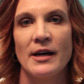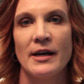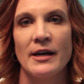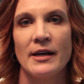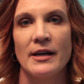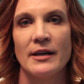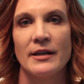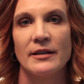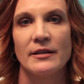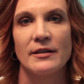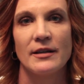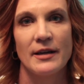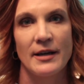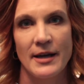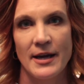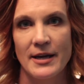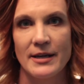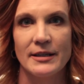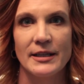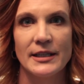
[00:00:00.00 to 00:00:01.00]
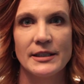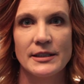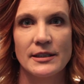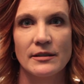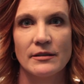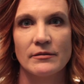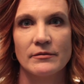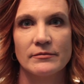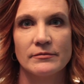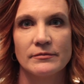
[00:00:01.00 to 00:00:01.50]
And I hate it.
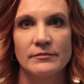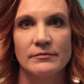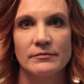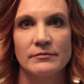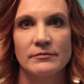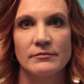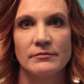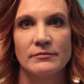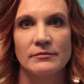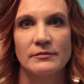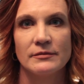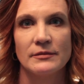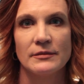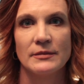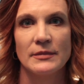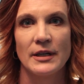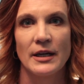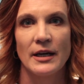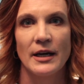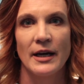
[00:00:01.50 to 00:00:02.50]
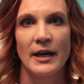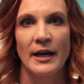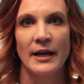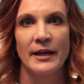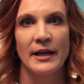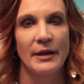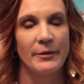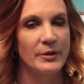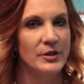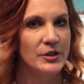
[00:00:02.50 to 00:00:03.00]

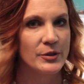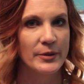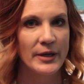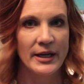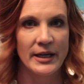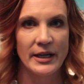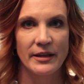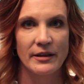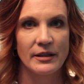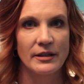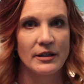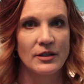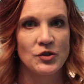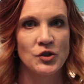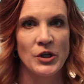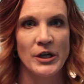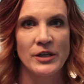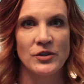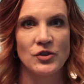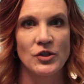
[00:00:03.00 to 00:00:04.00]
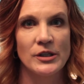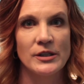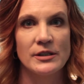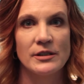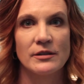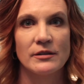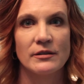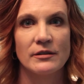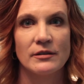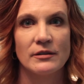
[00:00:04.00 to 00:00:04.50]
And I would do anything to change it.